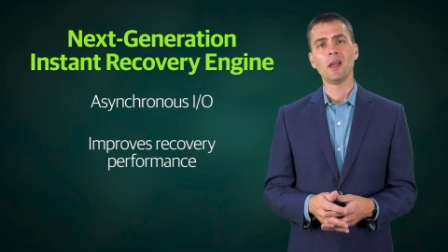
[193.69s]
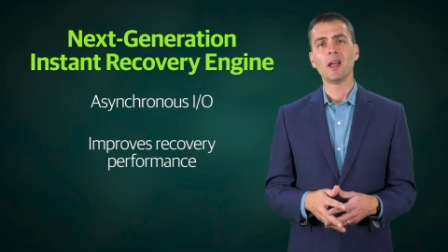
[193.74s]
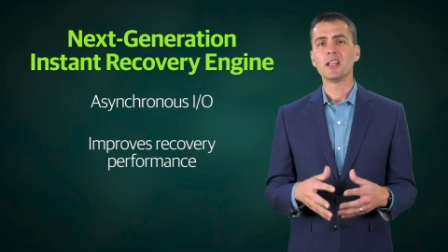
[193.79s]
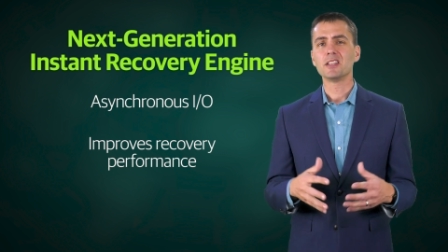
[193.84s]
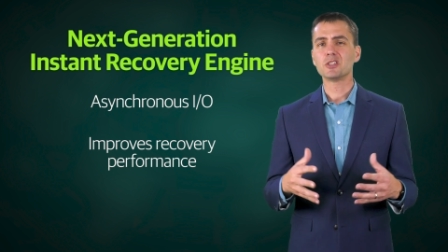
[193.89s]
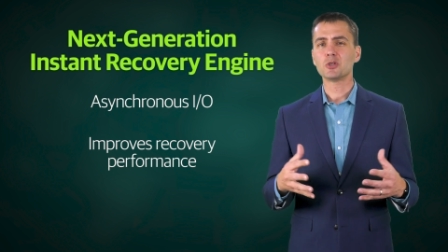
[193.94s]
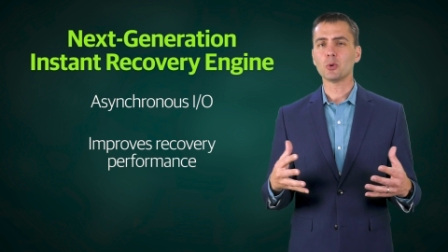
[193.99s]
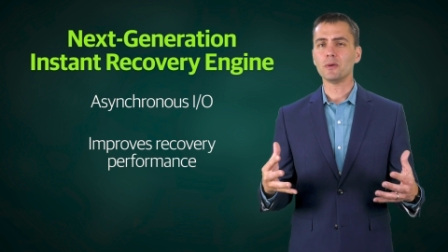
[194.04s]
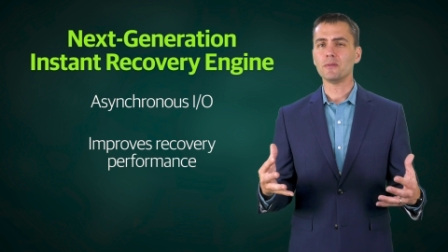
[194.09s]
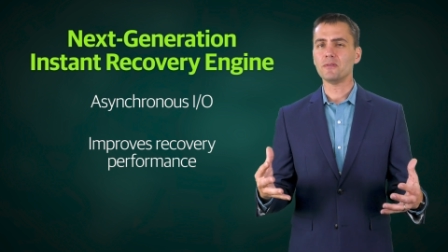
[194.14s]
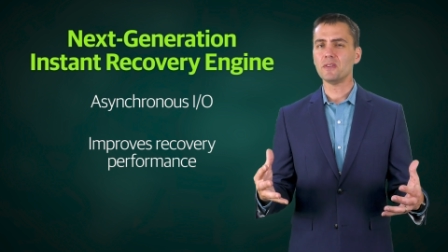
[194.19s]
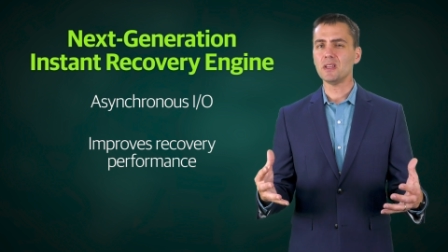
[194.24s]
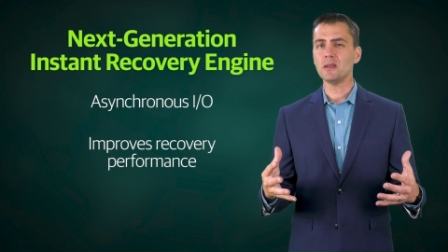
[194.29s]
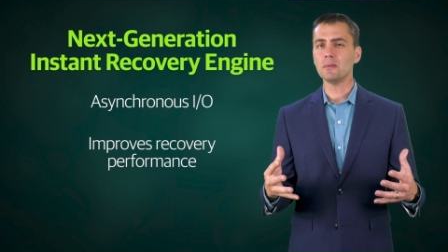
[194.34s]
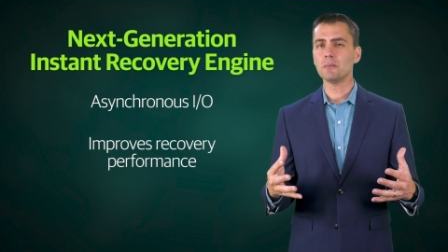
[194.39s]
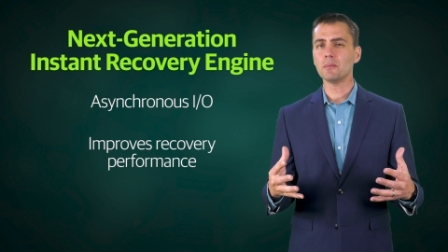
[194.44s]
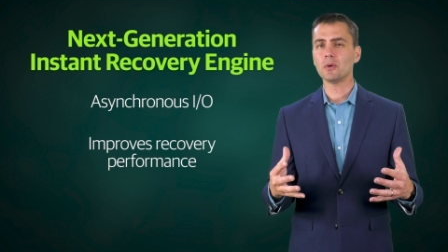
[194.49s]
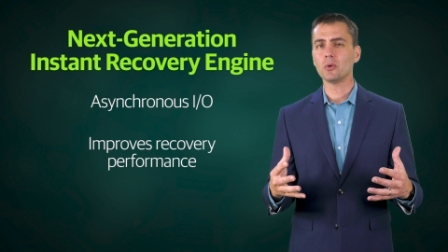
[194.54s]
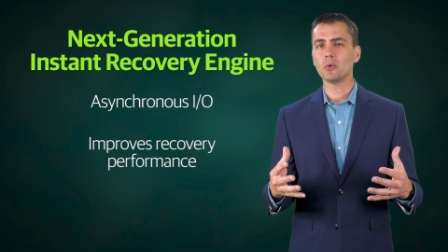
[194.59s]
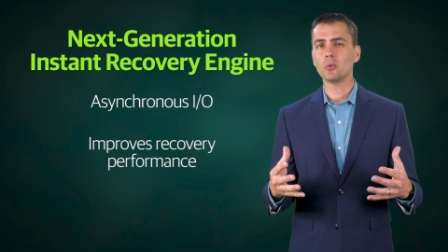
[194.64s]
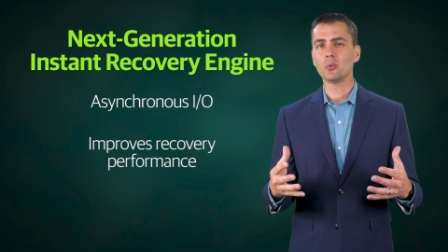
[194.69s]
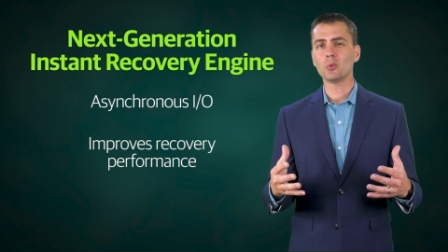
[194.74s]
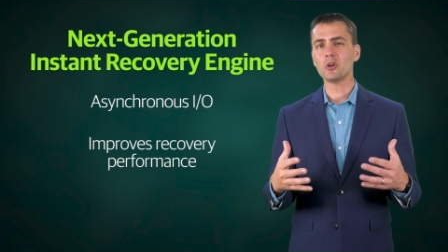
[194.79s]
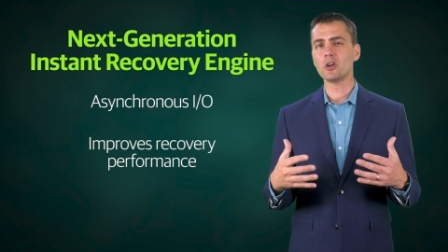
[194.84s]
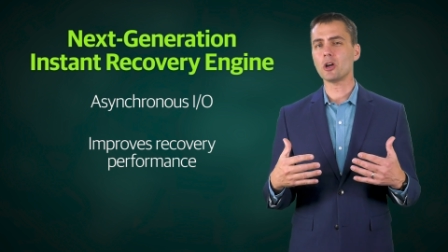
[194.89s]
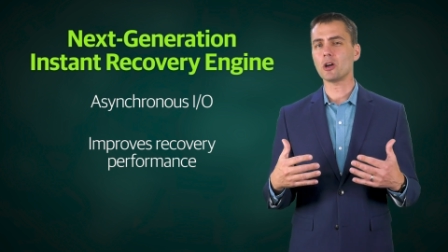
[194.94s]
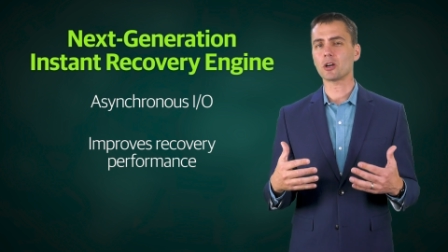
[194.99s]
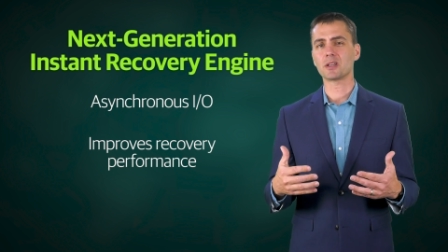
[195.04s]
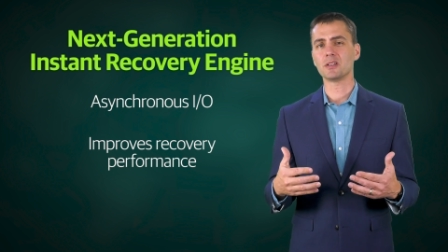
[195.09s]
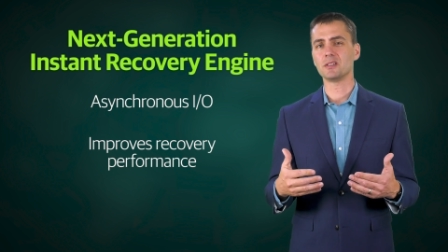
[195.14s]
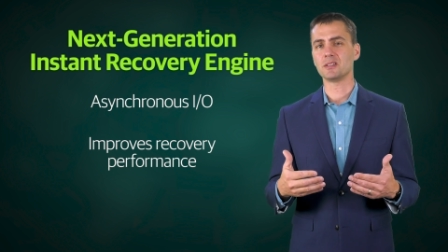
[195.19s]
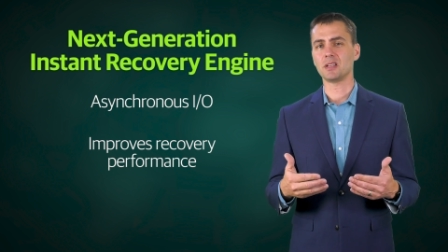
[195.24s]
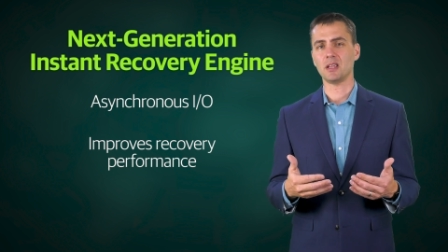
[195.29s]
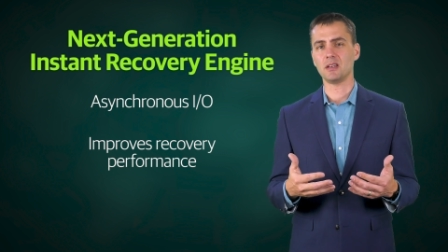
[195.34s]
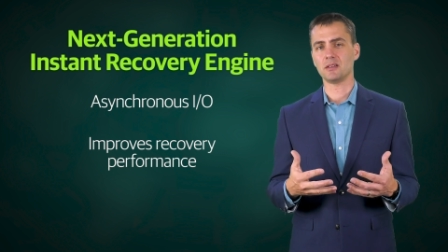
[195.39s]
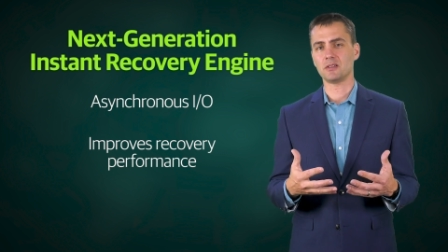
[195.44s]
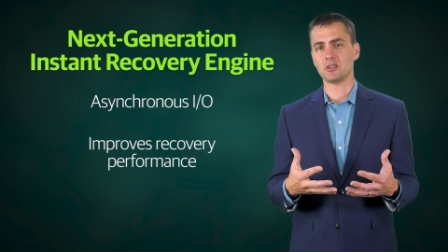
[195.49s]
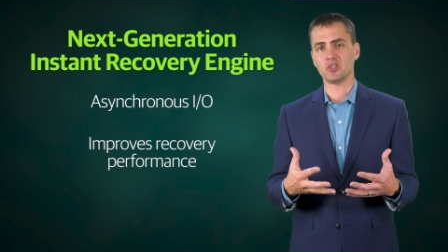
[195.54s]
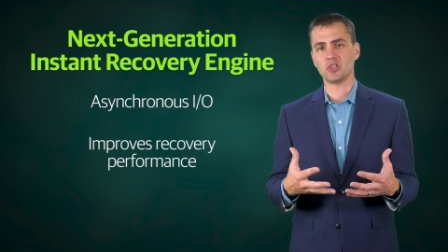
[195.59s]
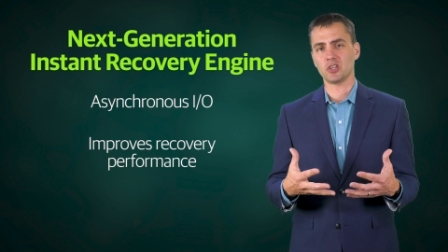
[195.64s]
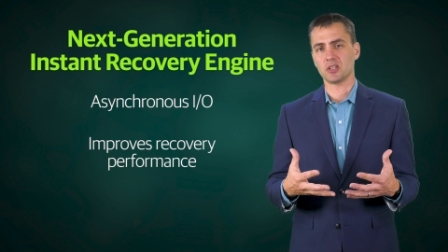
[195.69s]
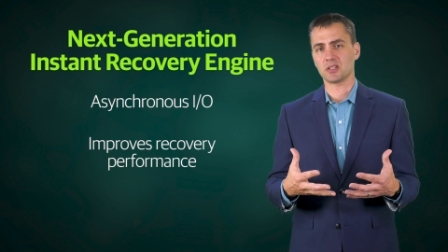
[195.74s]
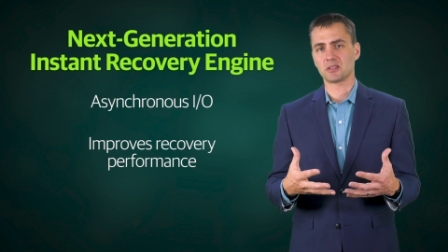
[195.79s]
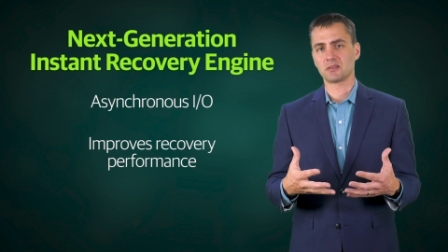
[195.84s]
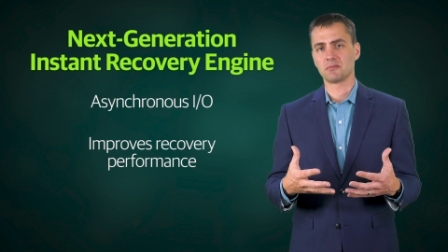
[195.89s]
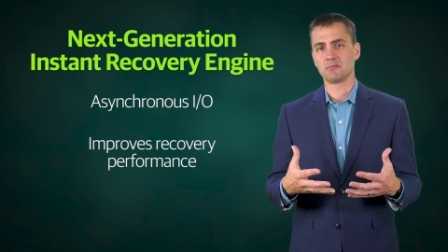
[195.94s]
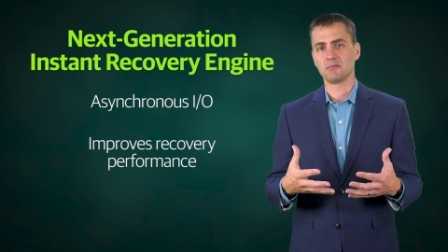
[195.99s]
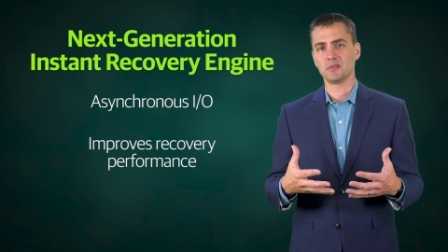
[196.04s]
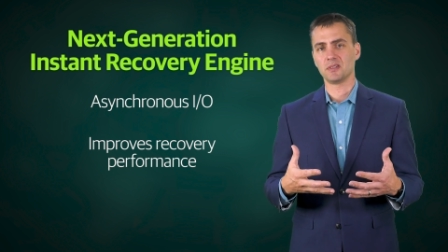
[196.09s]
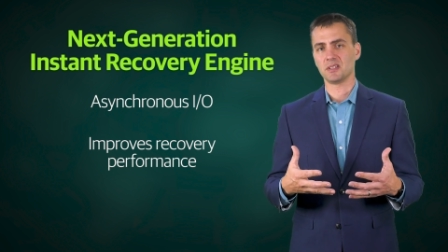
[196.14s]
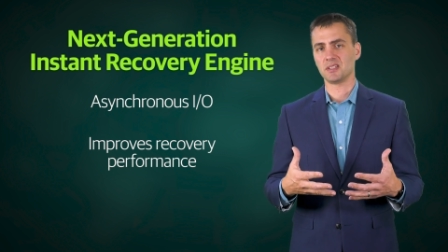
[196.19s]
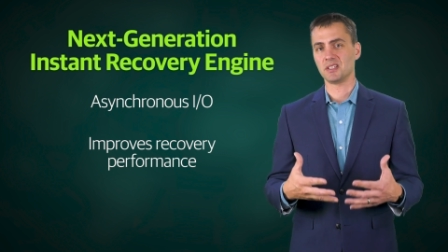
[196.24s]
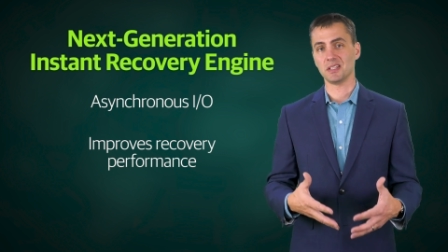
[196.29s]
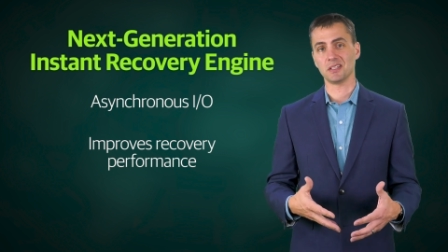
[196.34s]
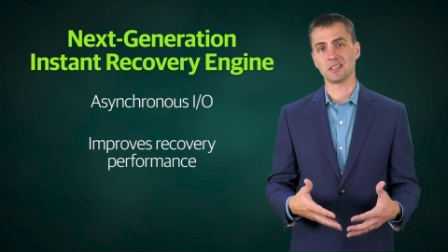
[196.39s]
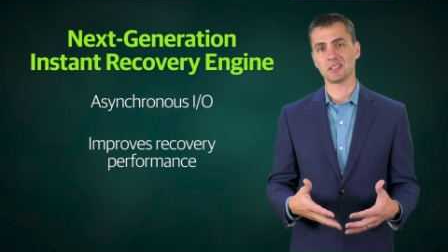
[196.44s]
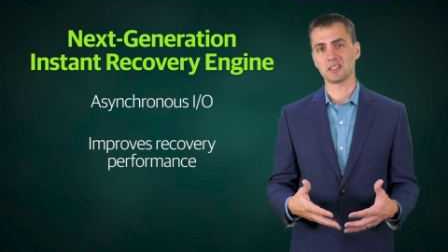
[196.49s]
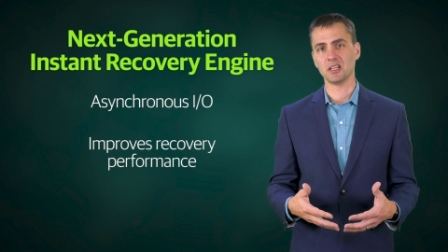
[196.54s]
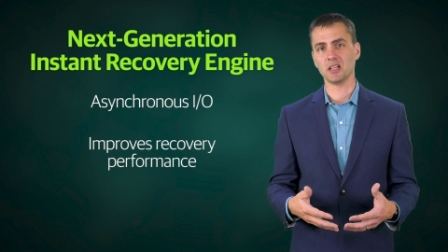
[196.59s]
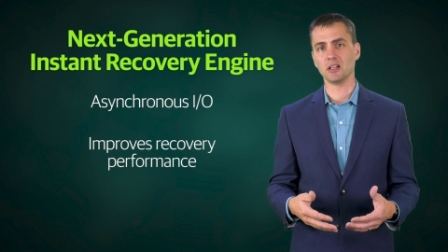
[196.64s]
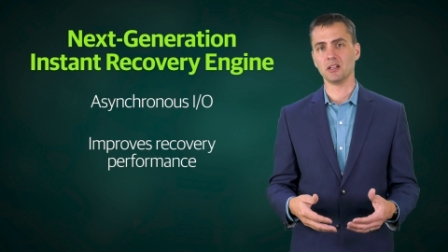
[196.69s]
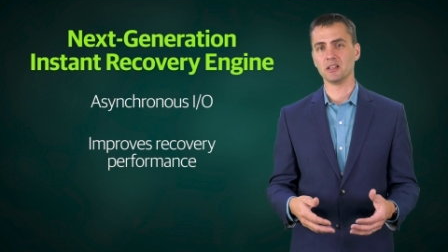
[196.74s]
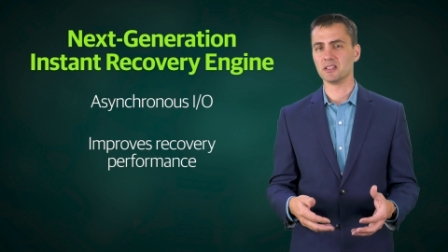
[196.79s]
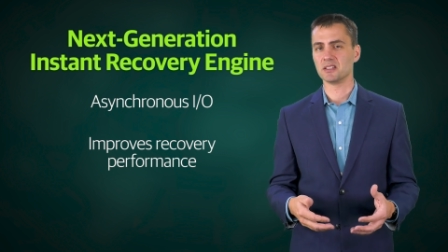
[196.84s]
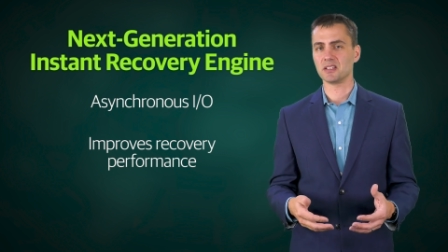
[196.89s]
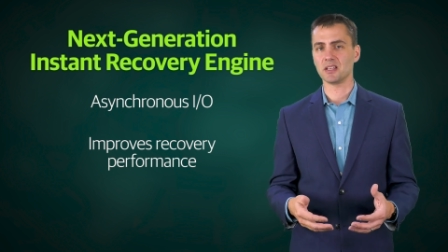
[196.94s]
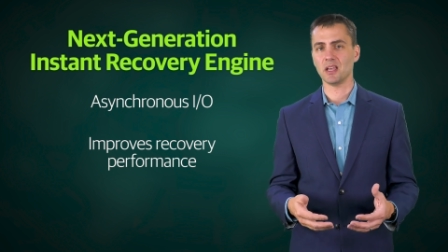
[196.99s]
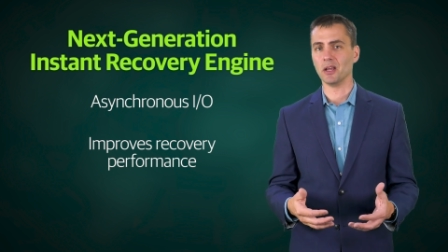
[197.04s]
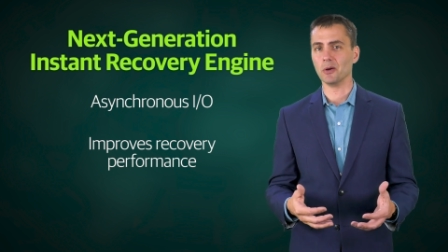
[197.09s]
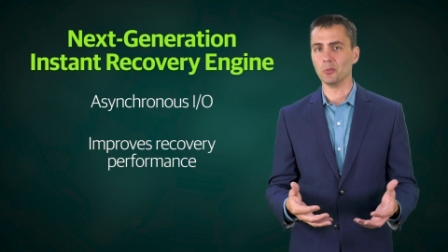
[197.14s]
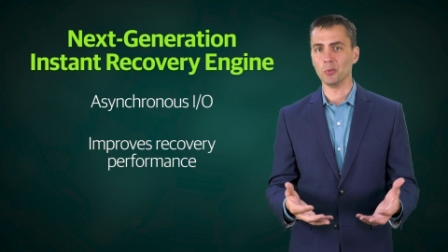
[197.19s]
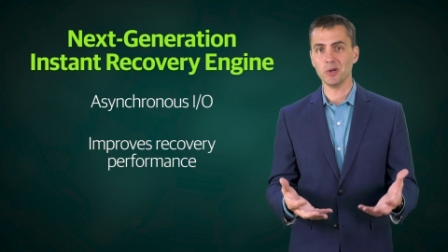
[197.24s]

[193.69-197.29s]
And so at Veeam, we're not content to just sit still and say,